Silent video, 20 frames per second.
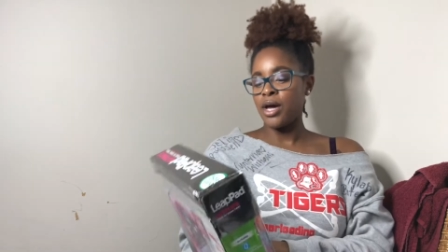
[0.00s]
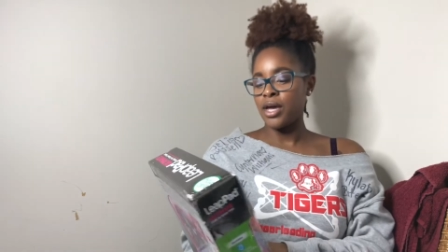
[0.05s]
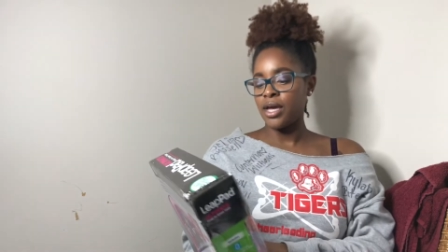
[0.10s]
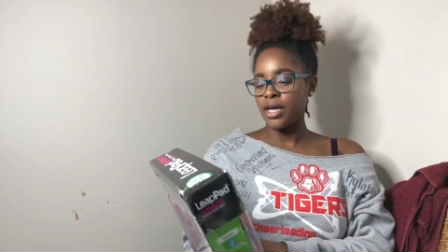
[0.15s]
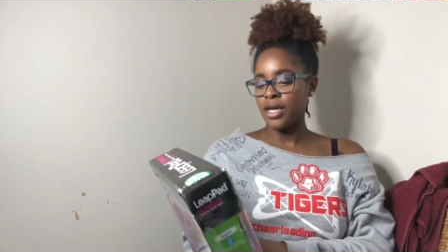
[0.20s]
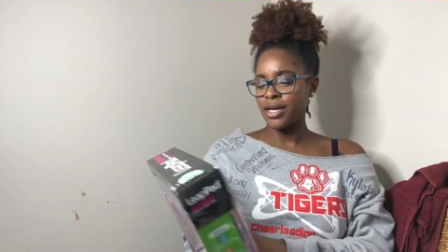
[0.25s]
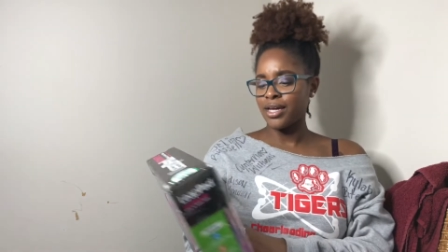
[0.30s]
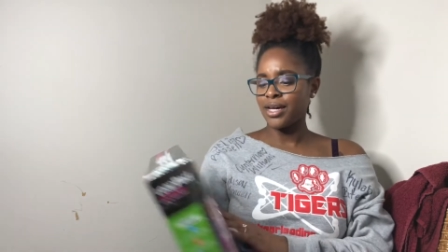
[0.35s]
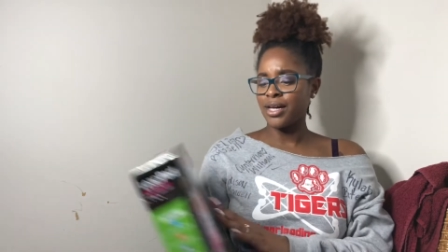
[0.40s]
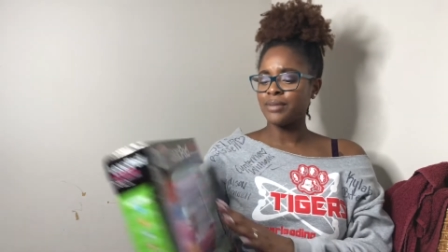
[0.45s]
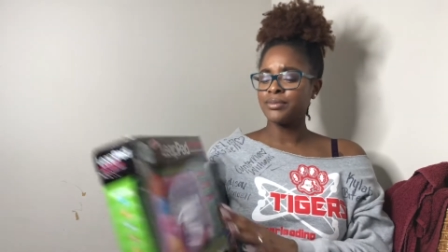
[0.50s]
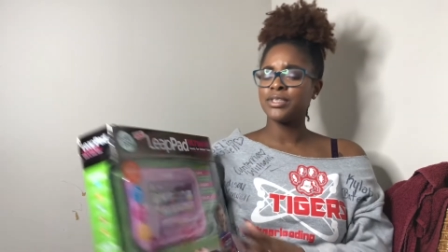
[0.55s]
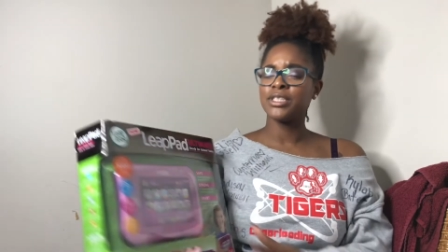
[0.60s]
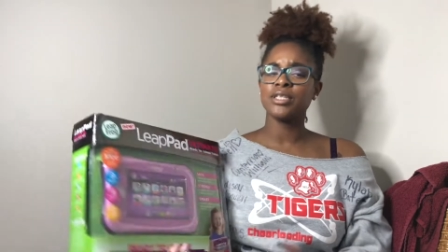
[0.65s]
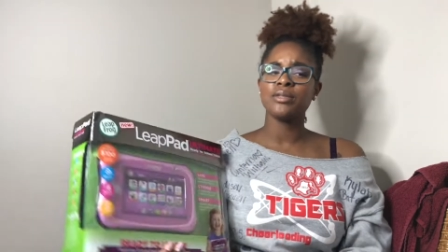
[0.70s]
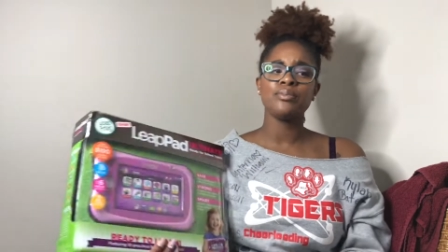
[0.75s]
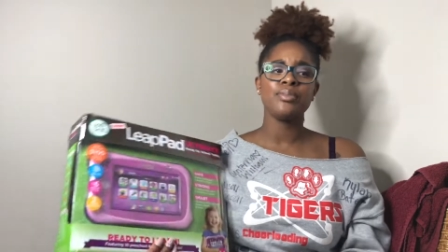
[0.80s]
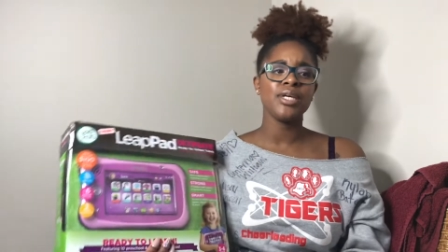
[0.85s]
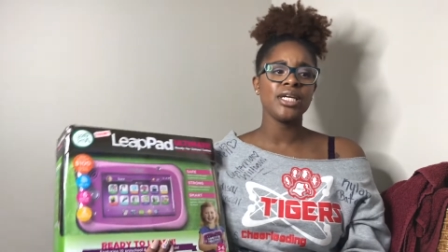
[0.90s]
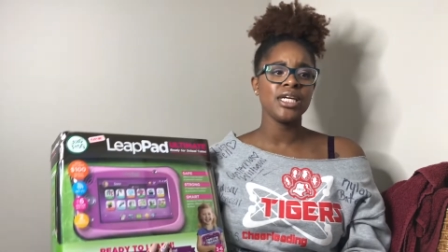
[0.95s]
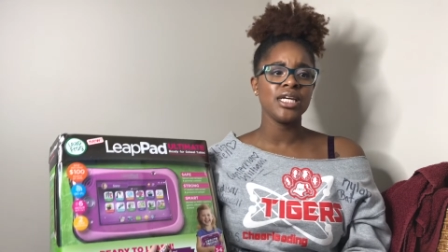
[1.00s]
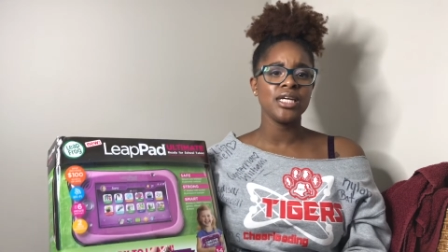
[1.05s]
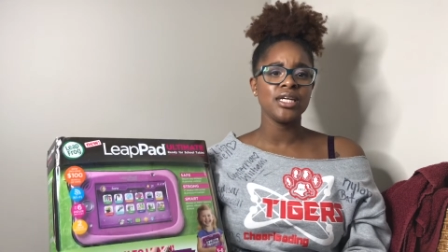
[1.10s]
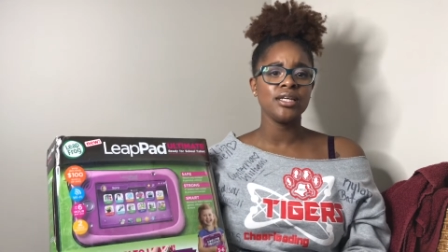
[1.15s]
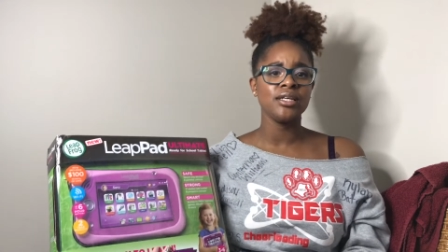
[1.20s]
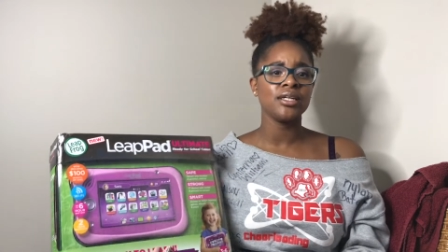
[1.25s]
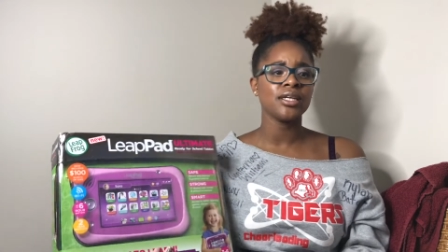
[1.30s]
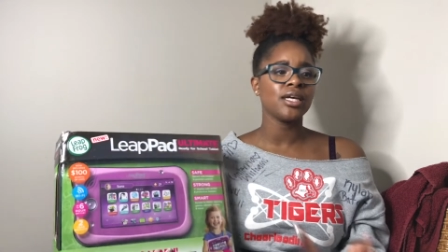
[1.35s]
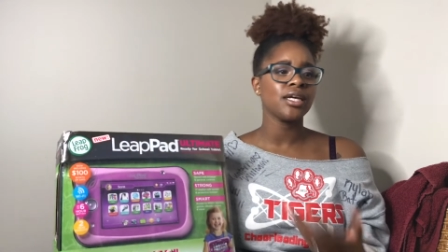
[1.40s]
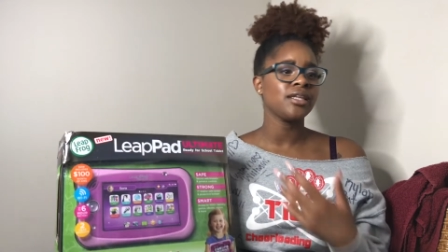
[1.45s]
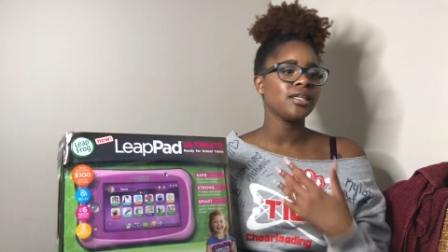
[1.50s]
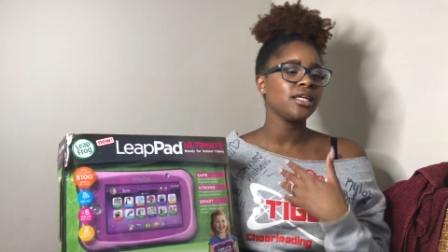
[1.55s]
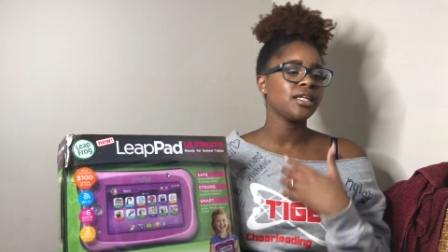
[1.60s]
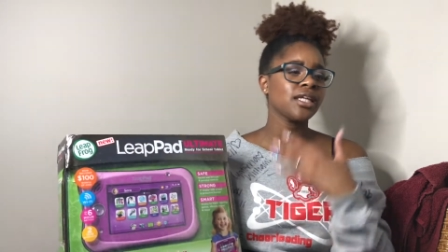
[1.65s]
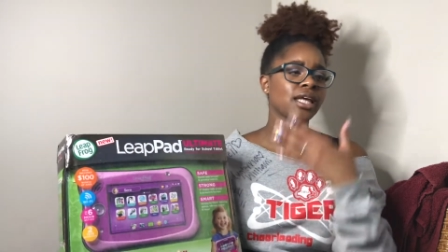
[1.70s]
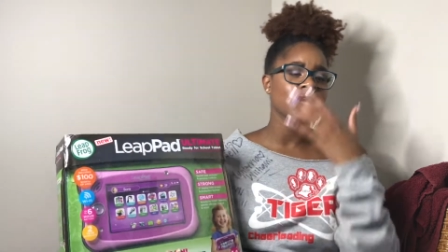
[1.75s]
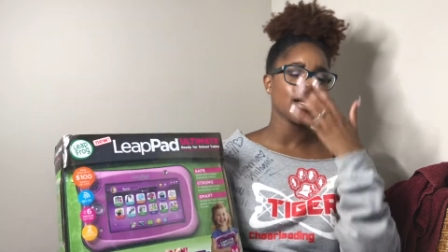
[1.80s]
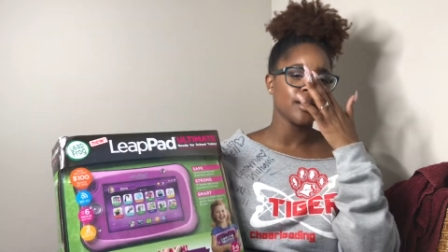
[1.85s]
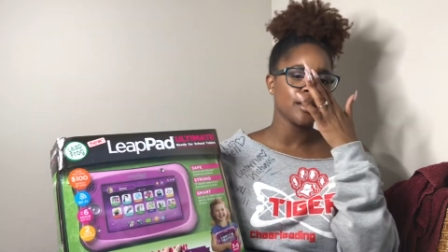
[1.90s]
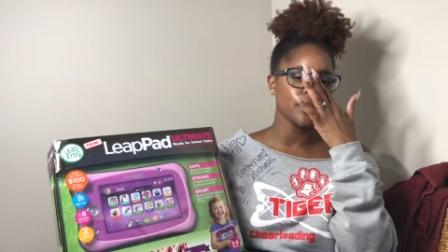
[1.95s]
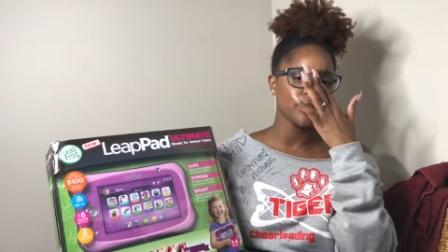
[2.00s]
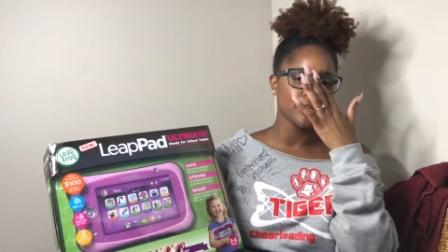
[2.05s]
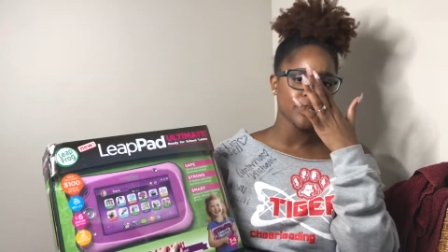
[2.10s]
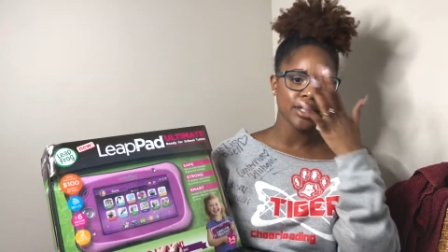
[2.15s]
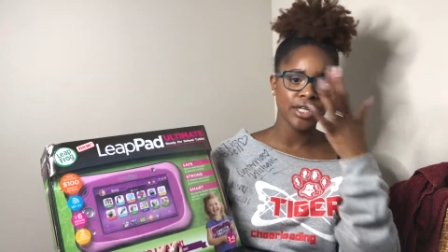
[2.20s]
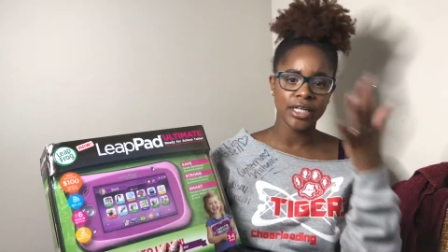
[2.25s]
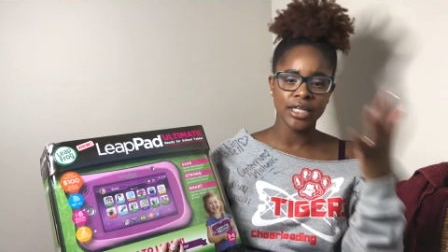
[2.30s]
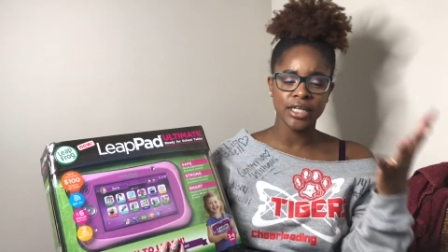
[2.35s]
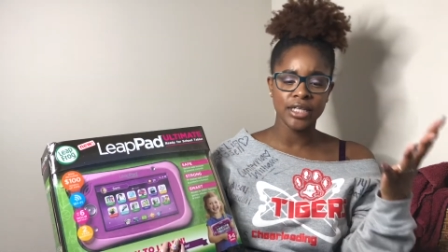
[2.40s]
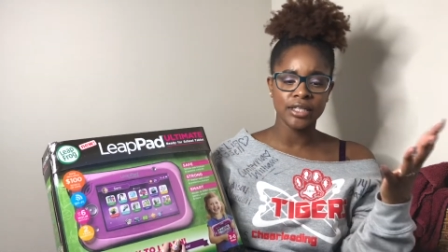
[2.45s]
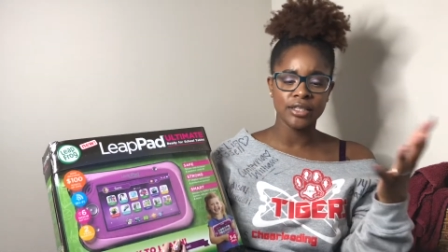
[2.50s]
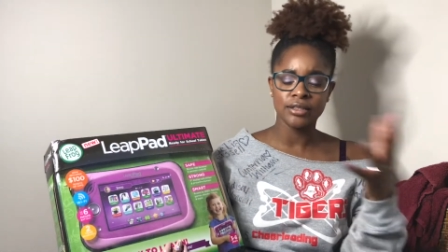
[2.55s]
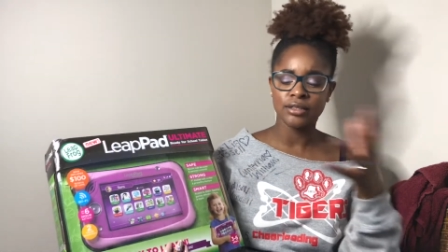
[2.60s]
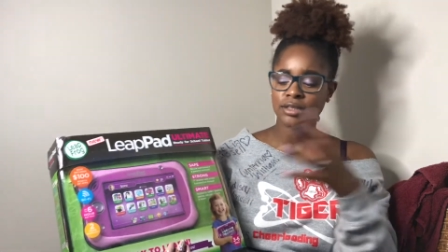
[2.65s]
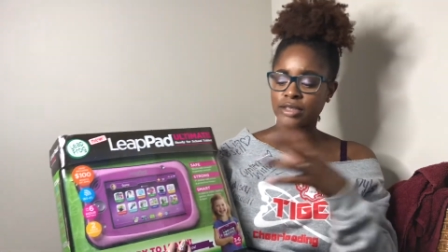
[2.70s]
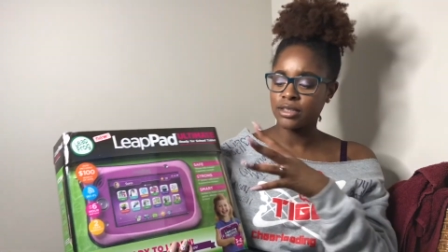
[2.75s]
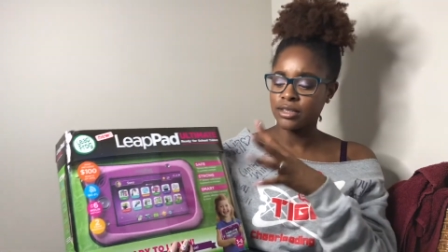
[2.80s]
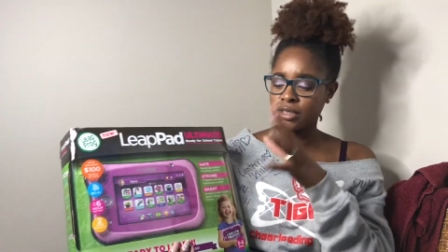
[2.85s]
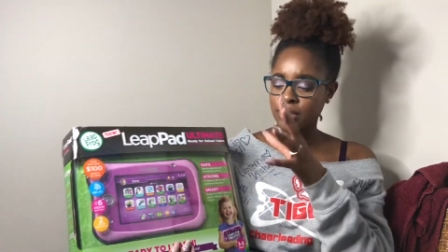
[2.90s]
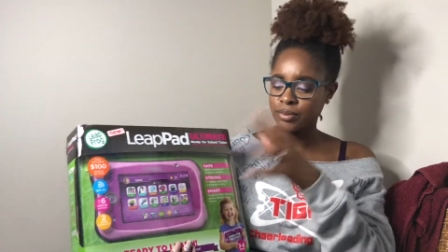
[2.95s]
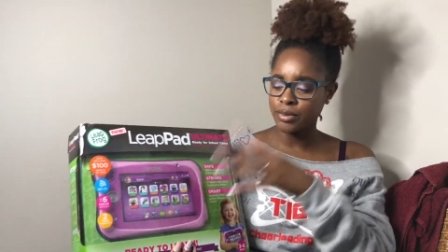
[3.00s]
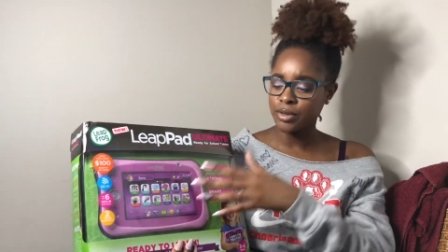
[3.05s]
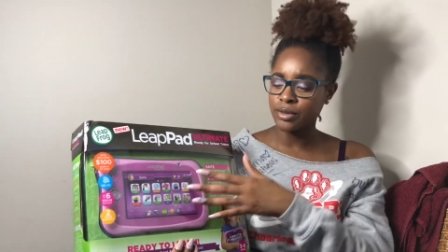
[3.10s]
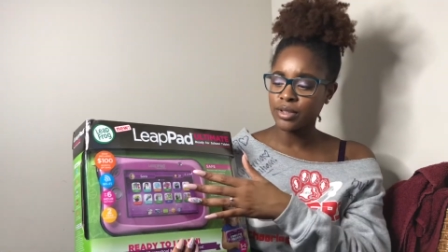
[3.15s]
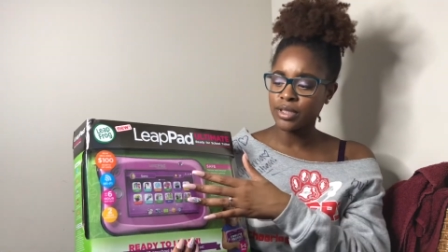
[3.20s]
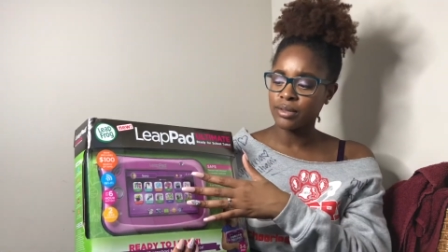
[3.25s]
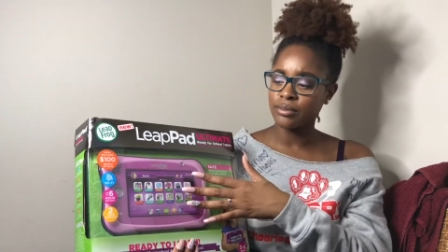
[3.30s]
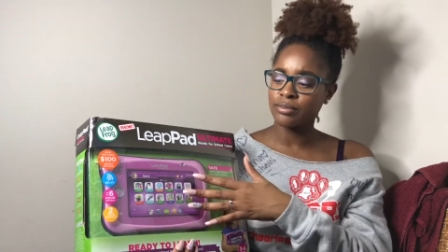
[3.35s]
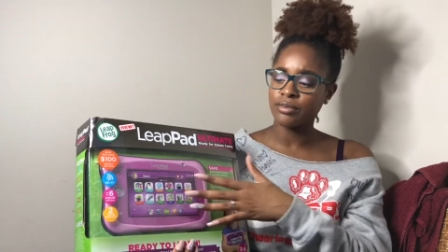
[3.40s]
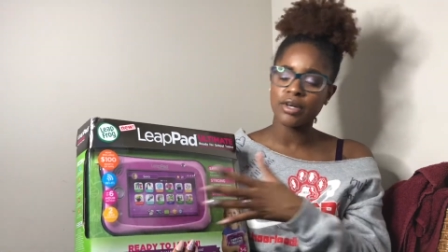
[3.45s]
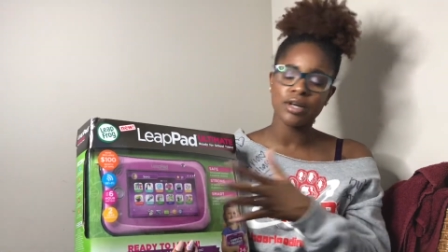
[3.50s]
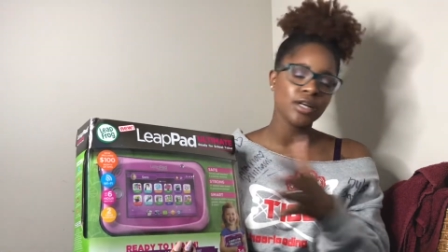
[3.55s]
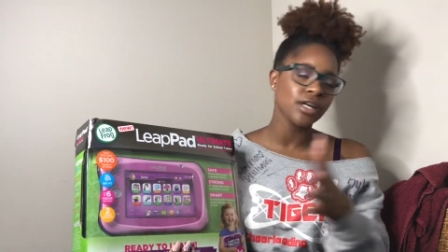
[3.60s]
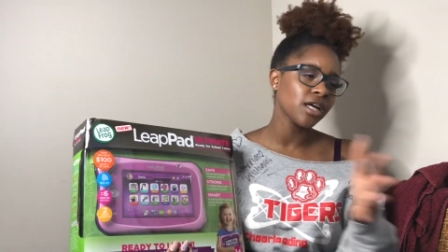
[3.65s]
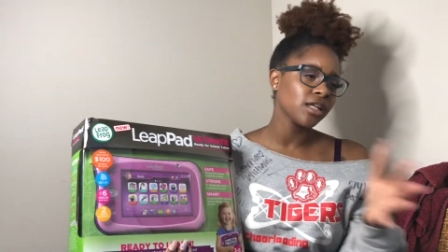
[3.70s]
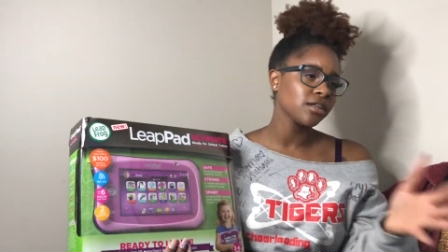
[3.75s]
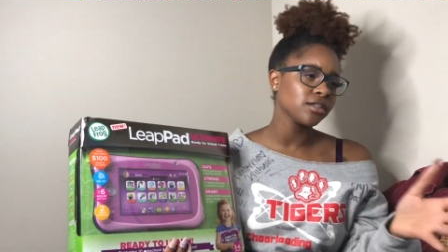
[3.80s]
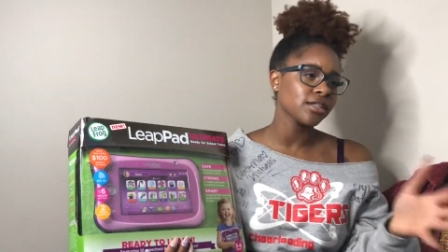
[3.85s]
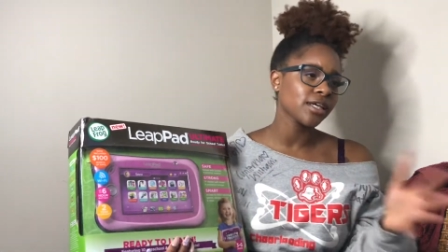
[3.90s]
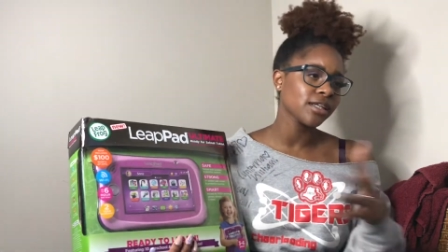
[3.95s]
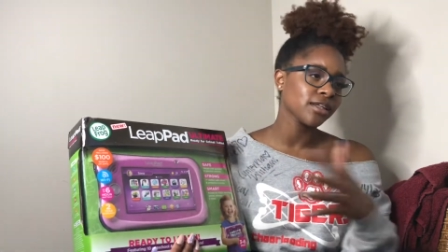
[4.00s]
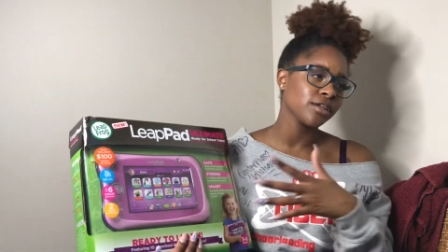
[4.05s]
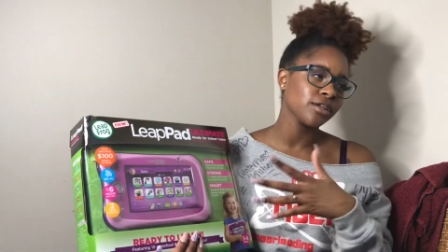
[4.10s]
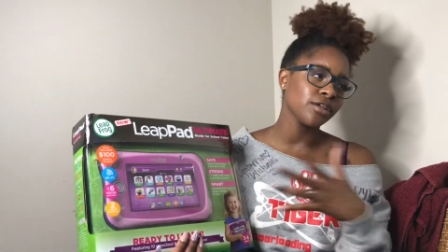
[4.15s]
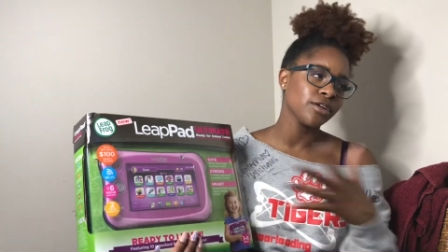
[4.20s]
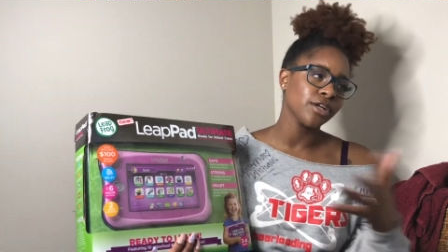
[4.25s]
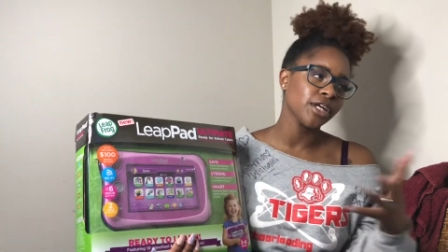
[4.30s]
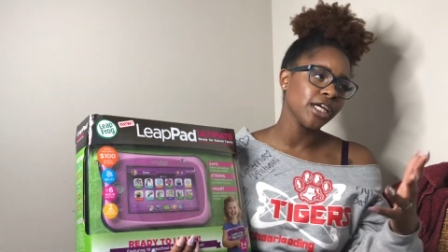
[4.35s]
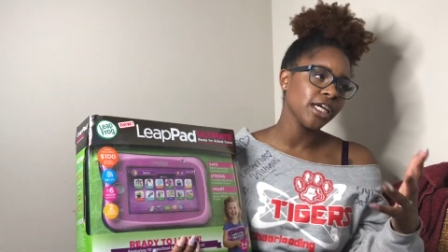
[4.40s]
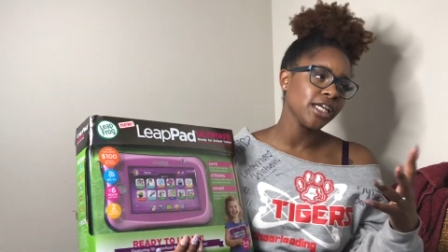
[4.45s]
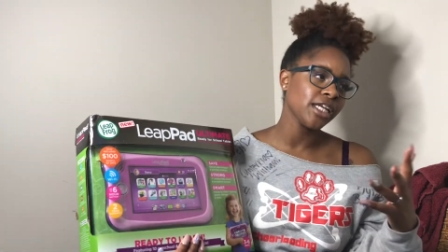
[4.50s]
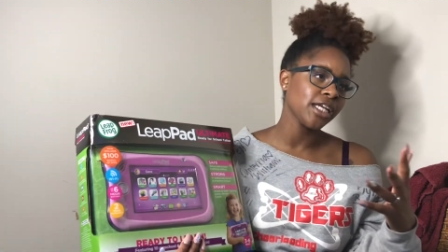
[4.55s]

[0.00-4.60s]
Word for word: It comes in pink and then like a green, the typical leapfrog color, like the green